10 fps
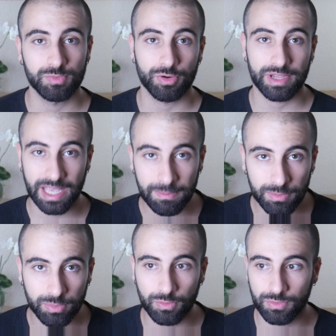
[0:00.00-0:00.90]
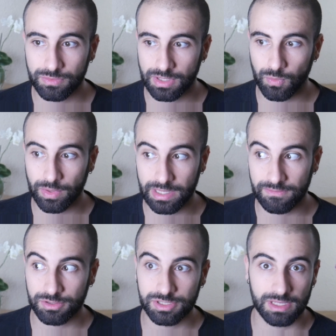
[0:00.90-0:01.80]
more capable than we
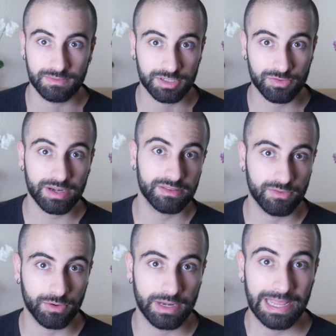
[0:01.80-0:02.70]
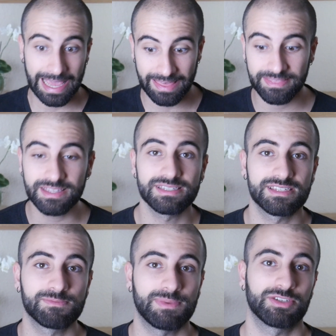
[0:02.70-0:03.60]
give ourselves credit for. And this
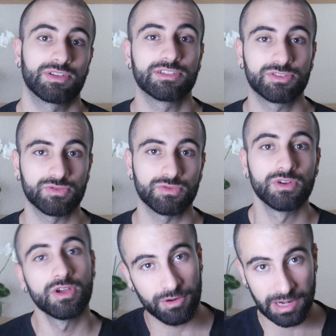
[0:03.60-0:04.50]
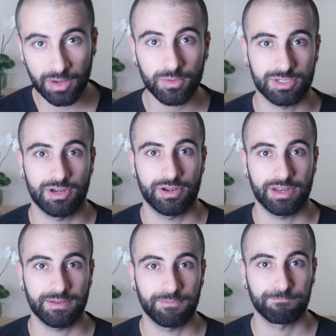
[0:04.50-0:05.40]
is especially true for language
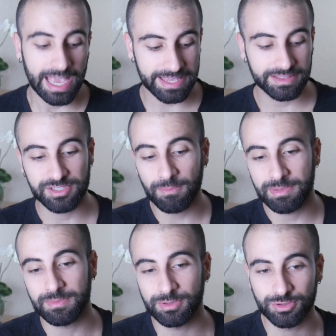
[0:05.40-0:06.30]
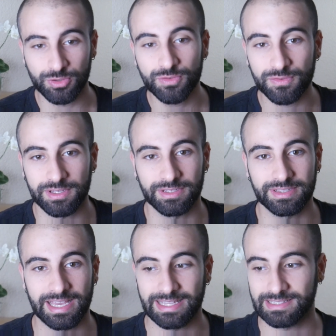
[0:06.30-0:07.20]
learning. And yet some people do feel
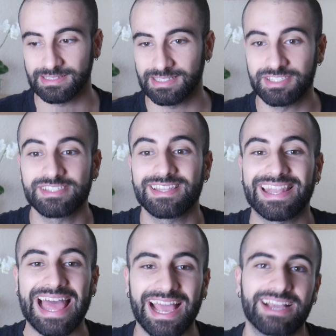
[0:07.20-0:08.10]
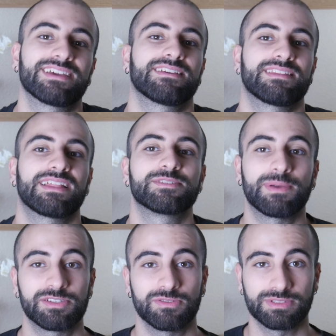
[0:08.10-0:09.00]
that they just lack that
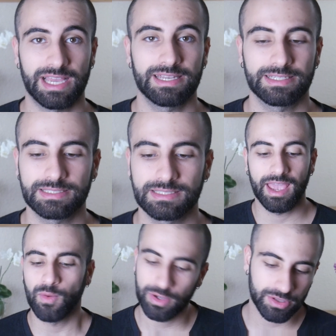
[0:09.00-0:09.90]
special talent. And we